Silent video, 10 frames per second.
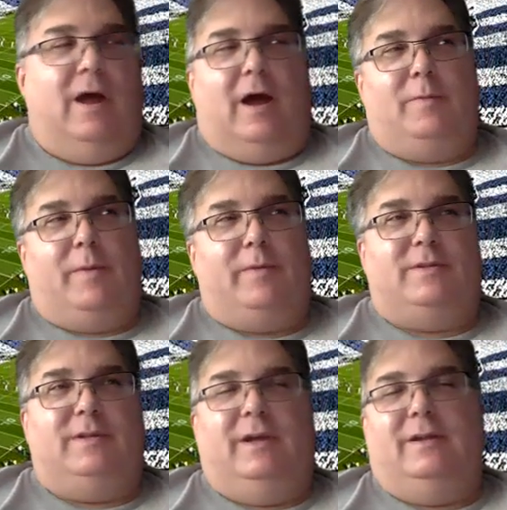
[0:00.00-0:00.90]
I remember
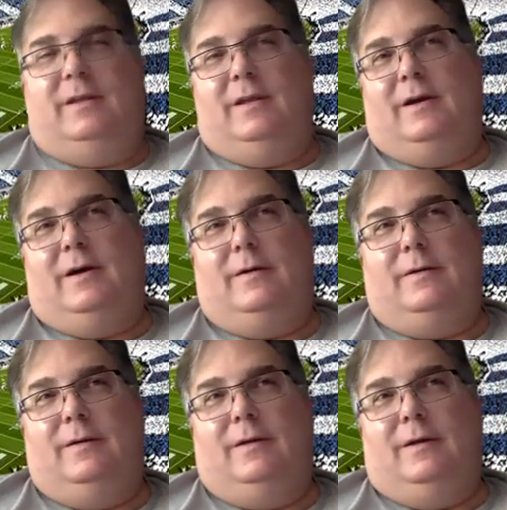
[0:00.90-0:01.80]
seeing the uh,
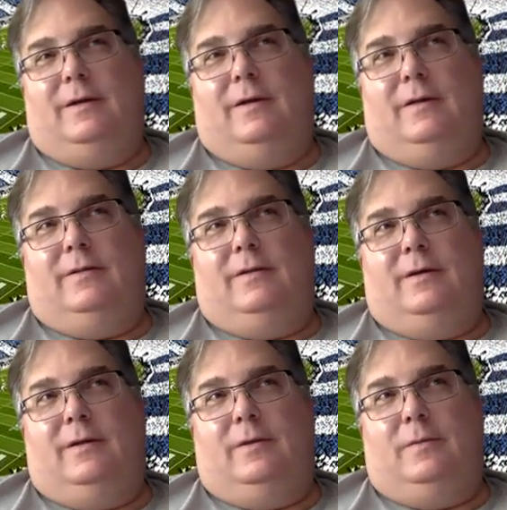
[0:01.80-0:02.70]

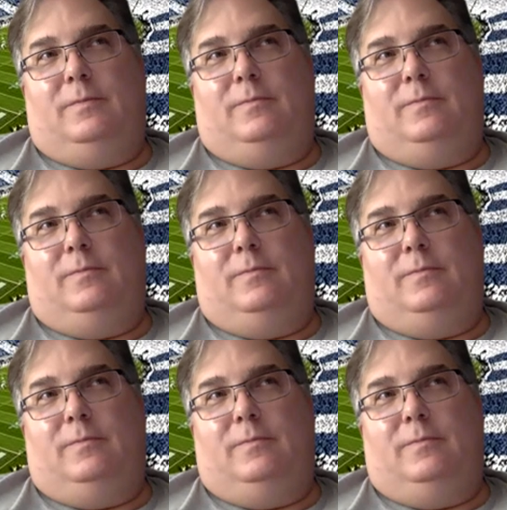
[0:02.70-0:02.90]
the the